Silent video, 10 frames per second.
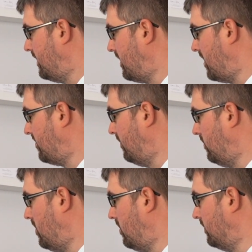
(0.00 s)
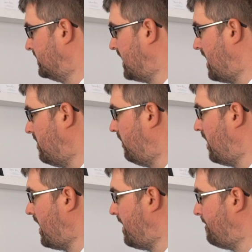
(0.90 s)
Nice little long tail
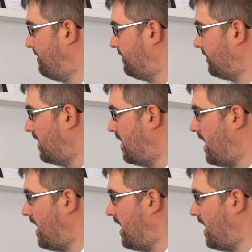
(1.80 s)
there, like